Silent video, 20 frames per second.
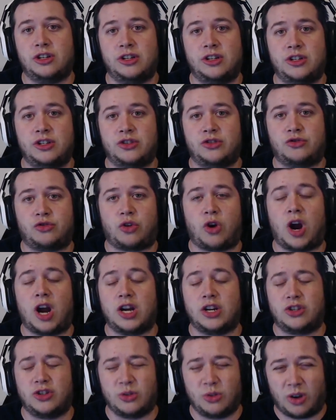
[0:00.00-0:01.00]
Trying
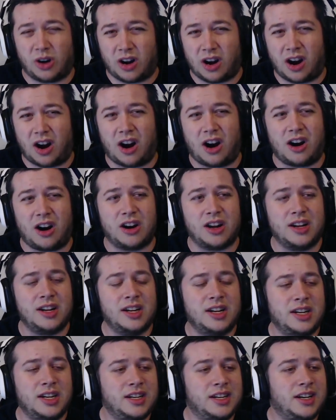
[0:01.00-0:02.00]
too hard.
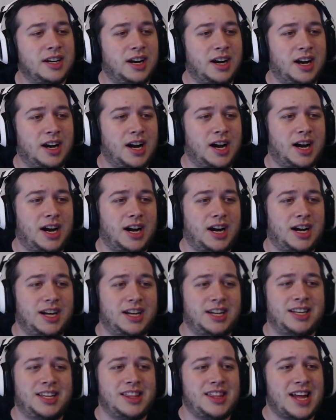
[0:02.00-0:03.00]
And
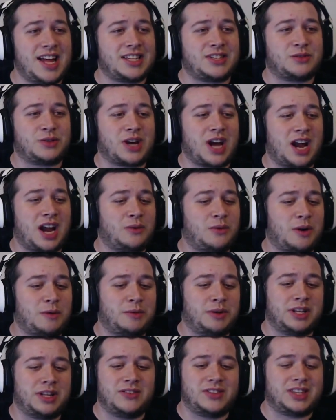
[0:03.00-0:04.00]
that's kind of where I'm
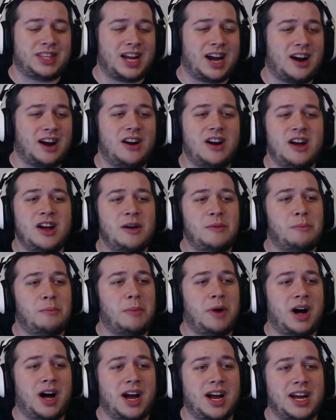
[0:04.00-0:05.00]
gonna leave it there.
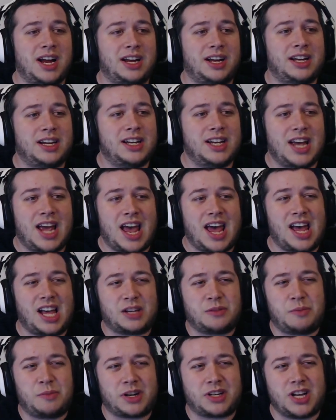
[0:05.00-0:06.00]
My
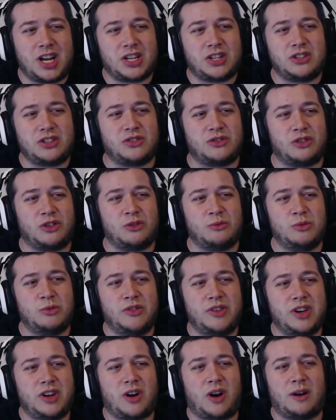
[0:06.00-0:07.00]
expectations for the
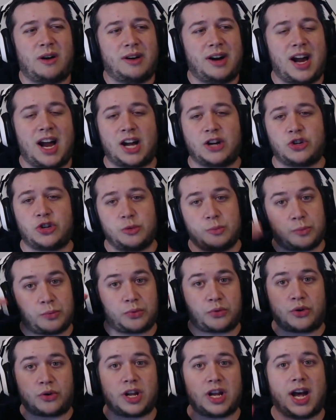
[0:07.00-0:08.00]
movie are actually
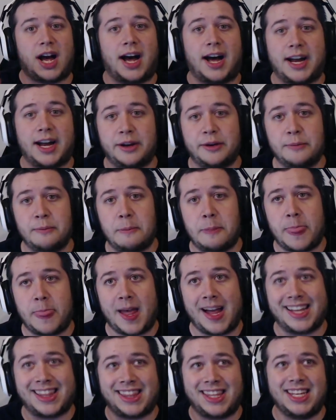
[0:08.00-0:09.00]
pretty high.
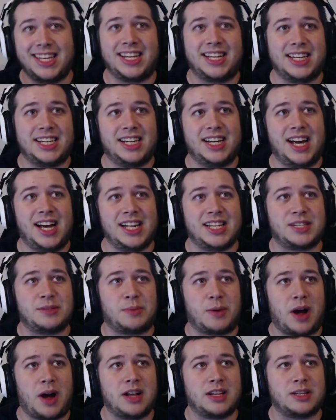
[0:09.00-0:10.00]
I think it's
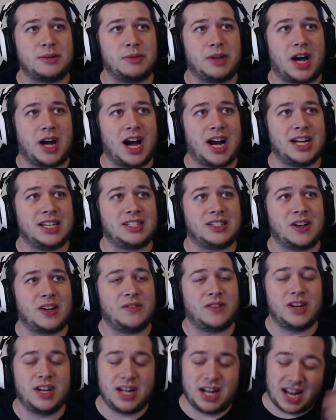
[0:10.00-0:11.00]
probably some of the highest I've...
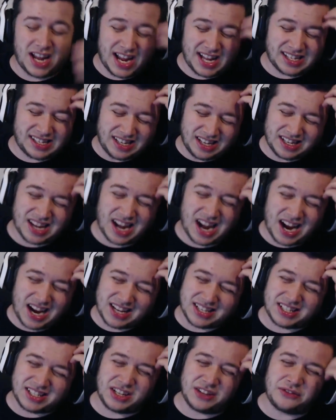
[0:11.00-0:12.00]
It's as high
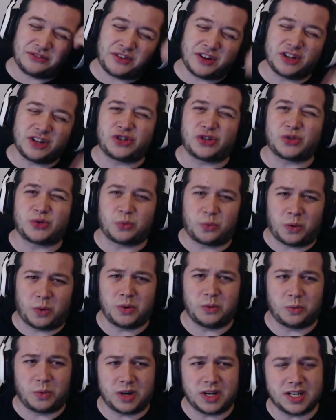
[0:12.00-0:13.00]
as the Avengers
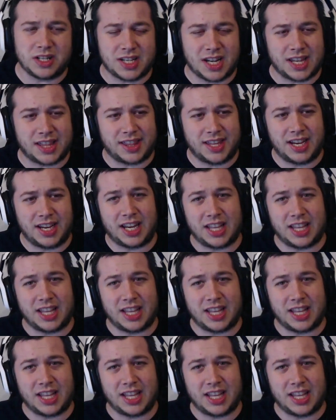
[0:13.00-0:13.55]
1 was, I think.